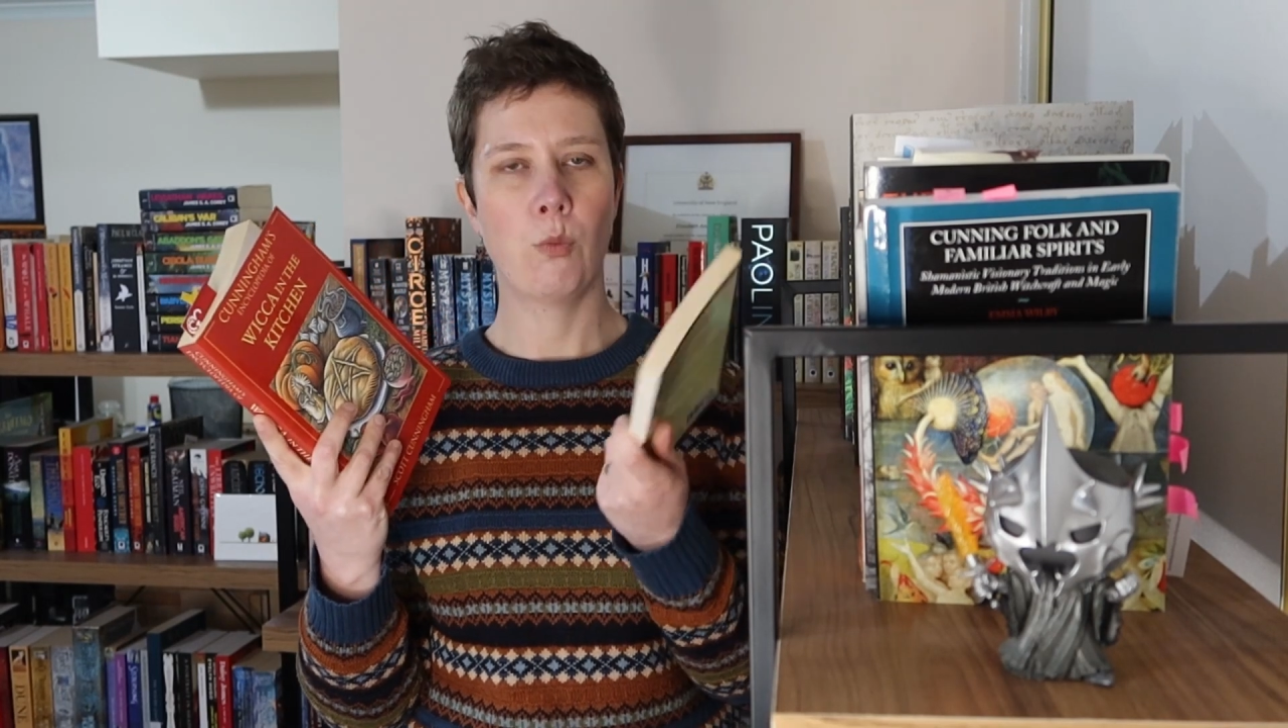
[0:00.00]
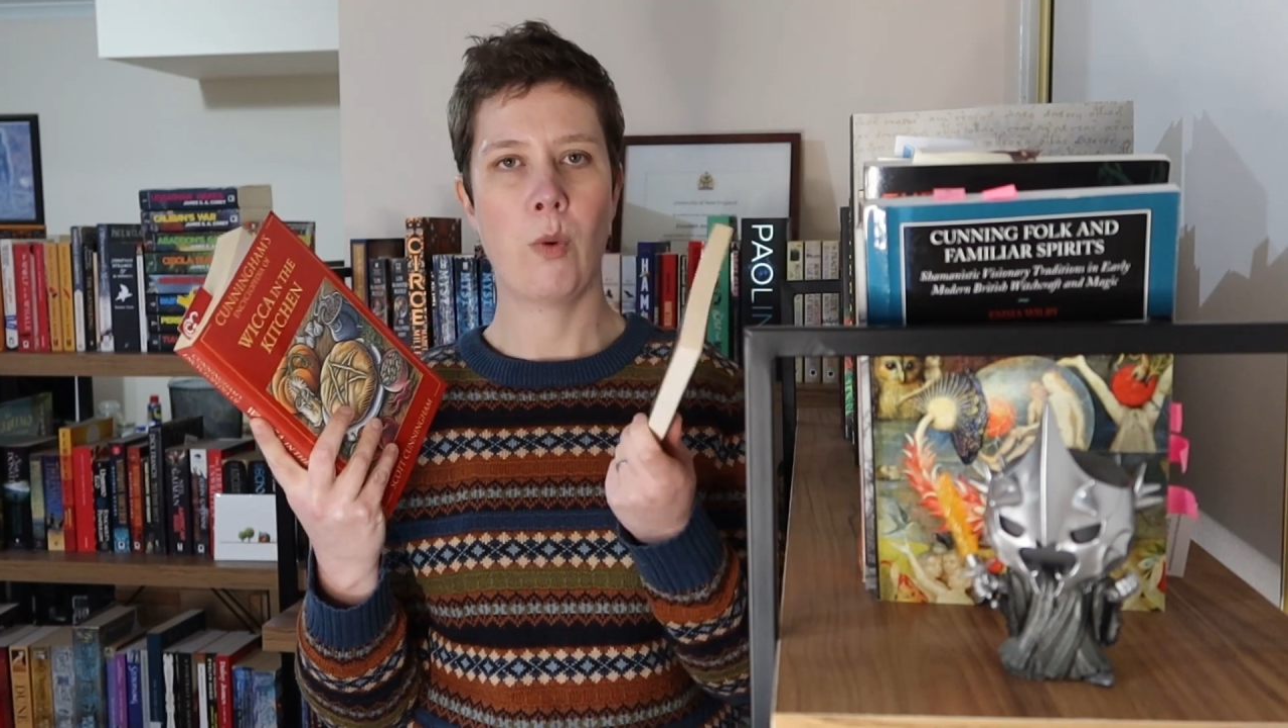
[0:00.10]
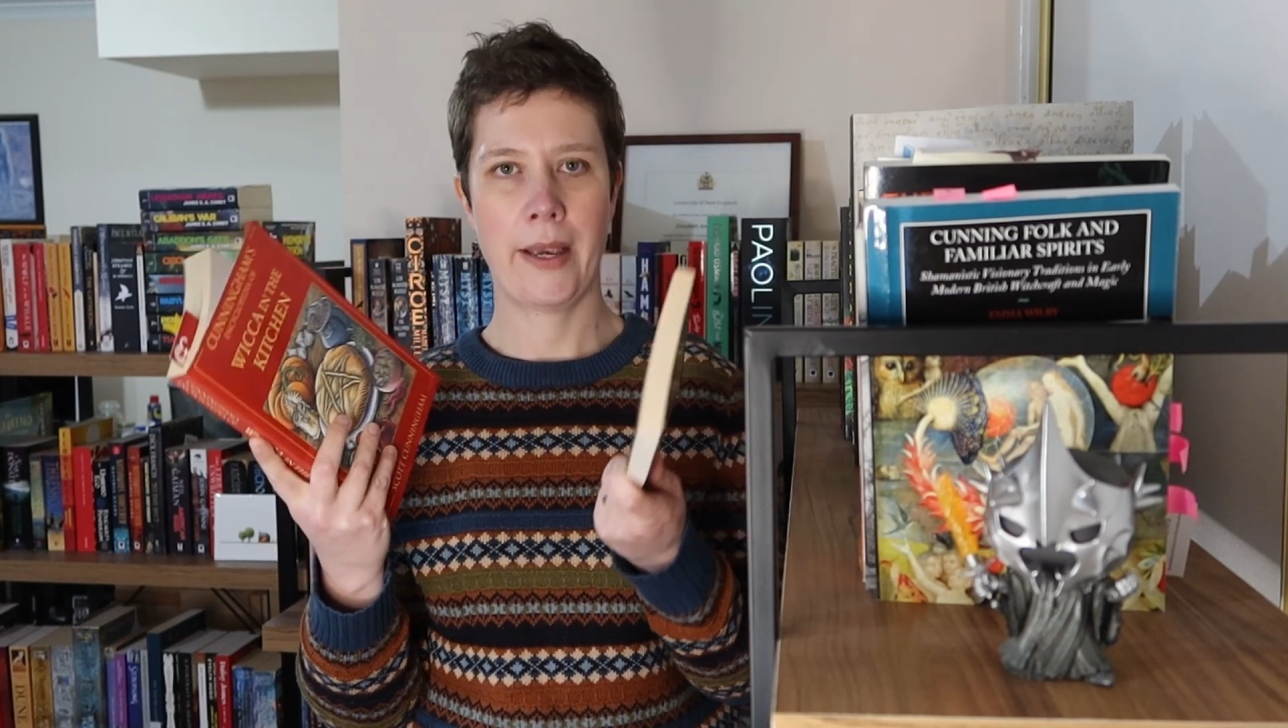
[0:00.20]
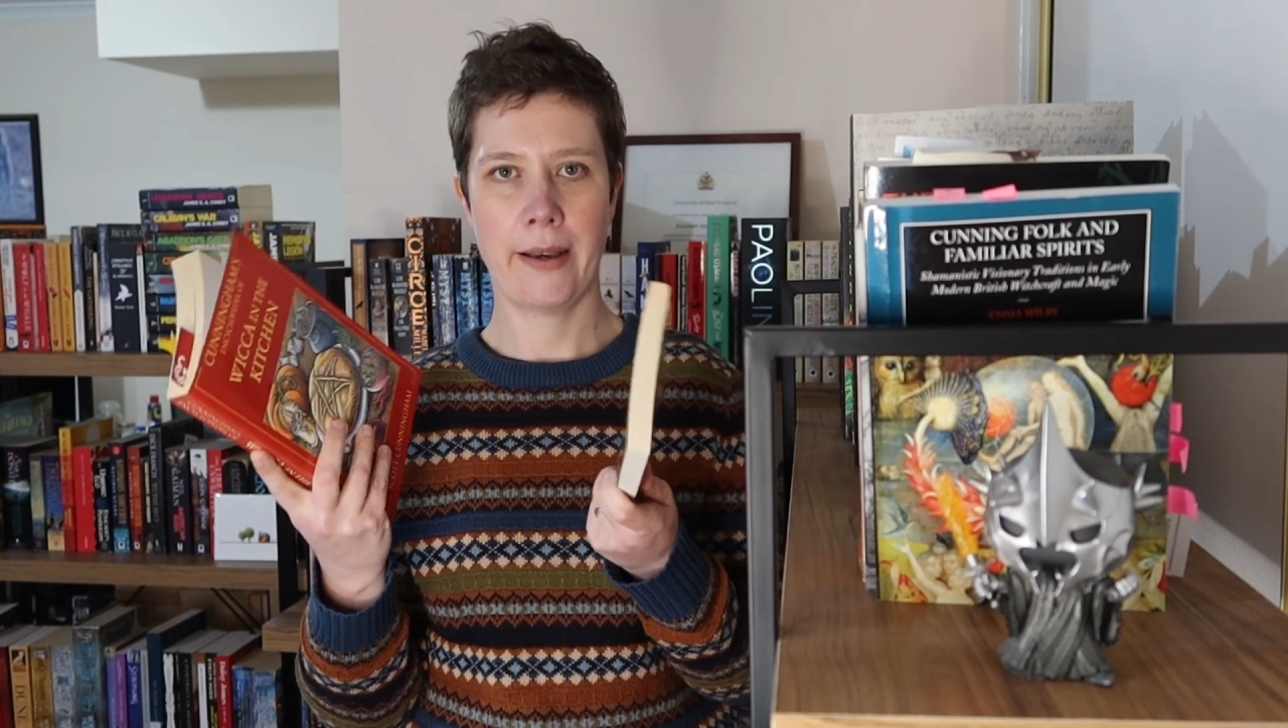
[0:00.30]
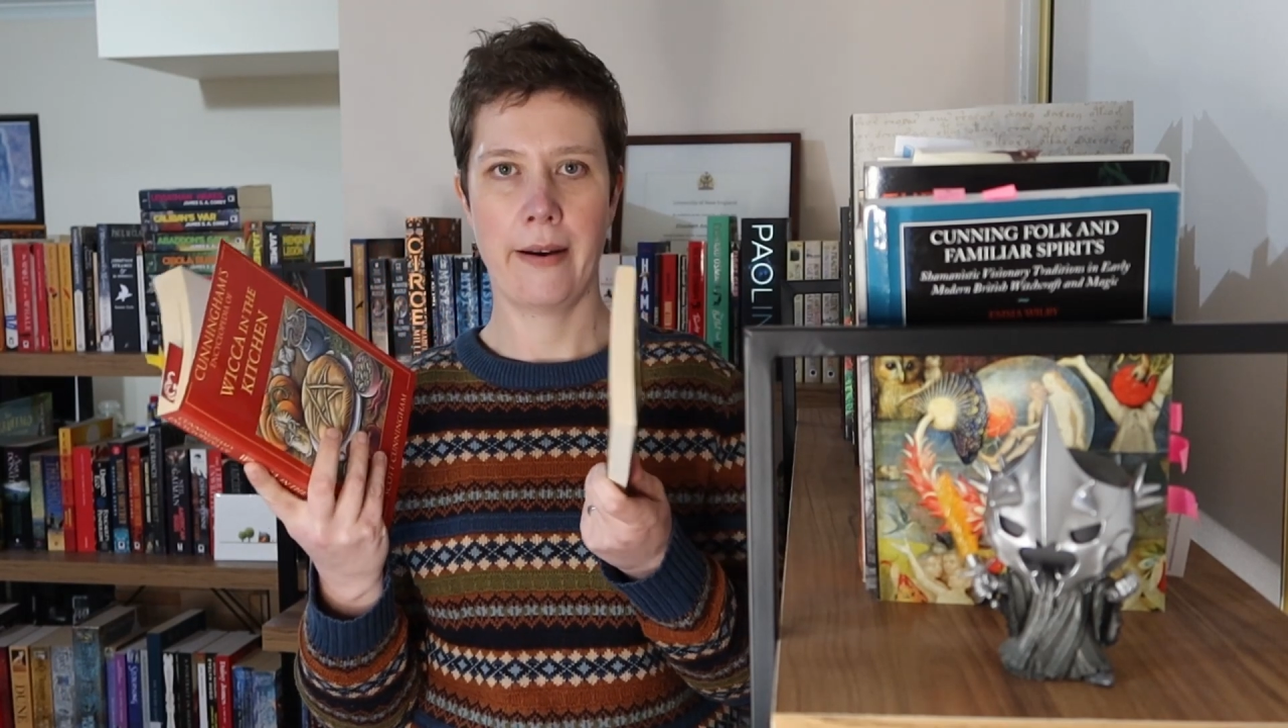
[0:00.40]

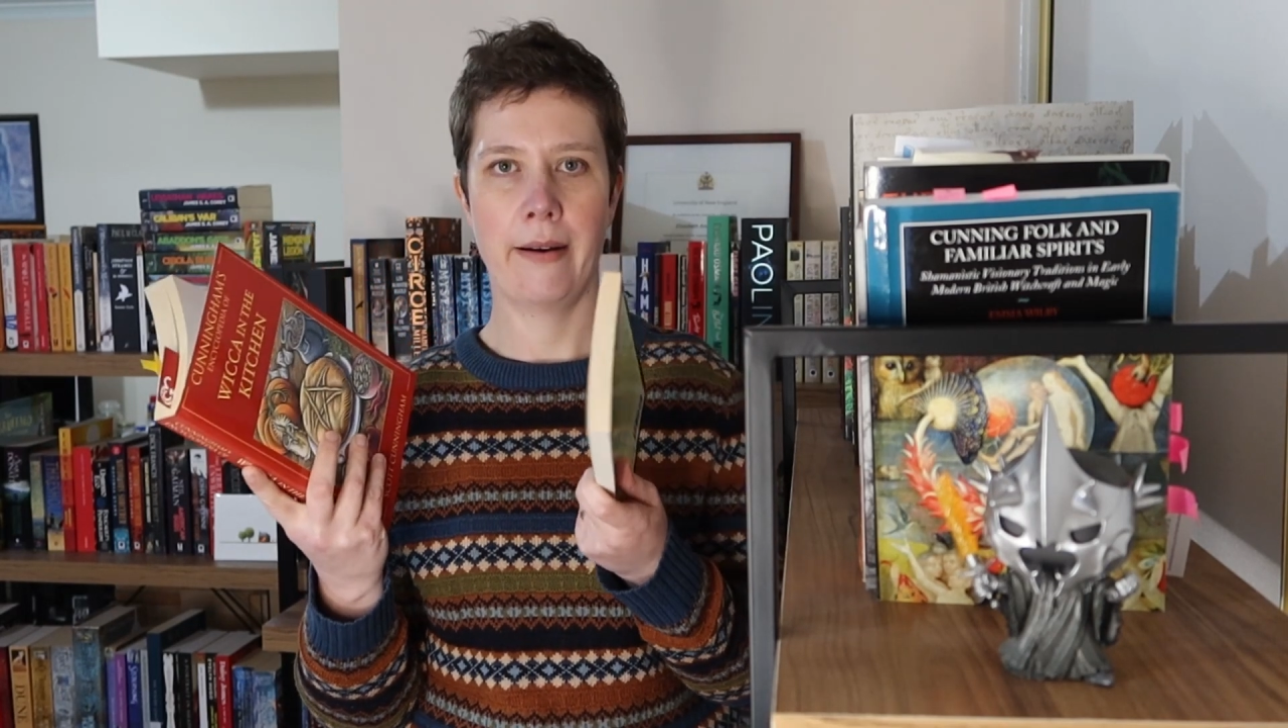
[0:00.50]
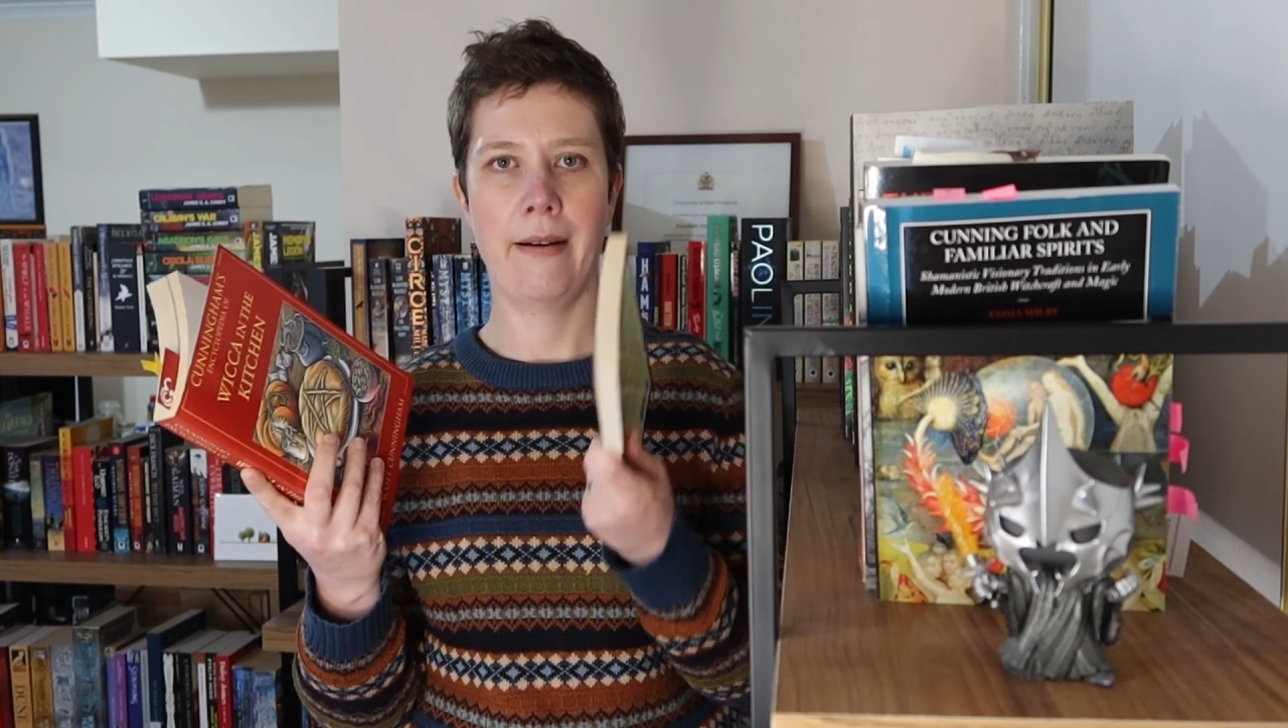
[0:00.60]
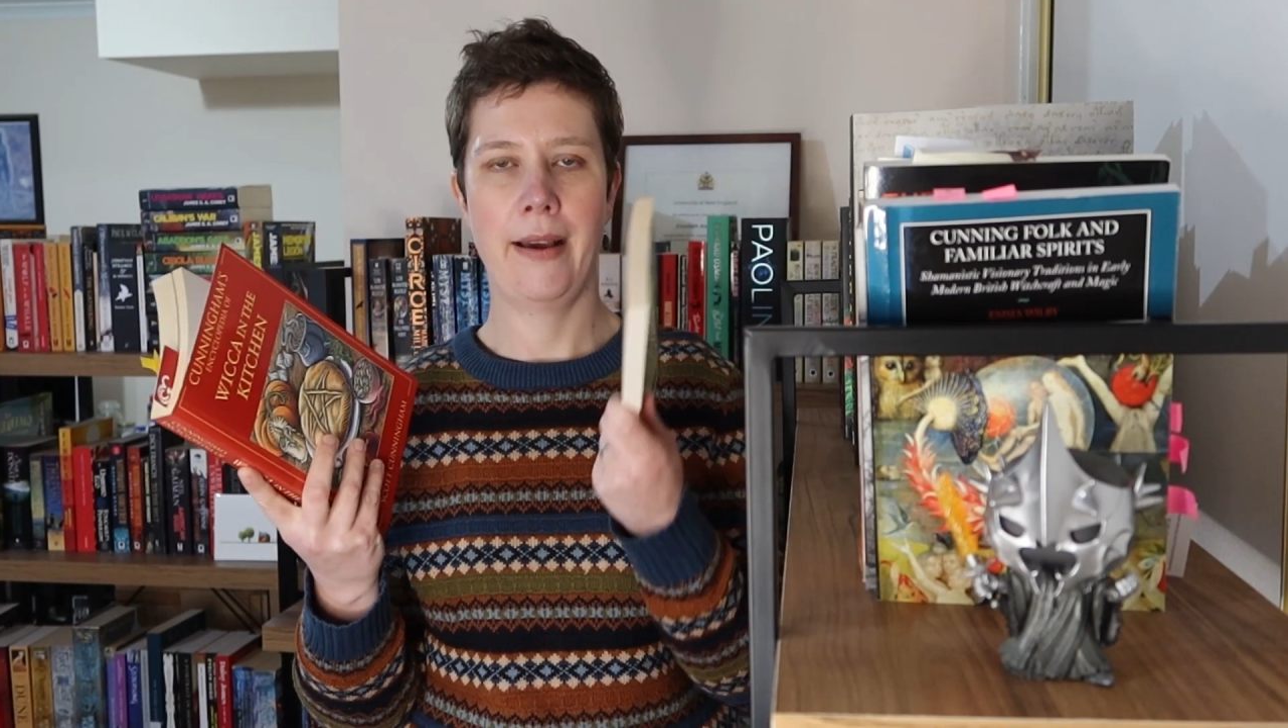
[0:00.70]
Wicca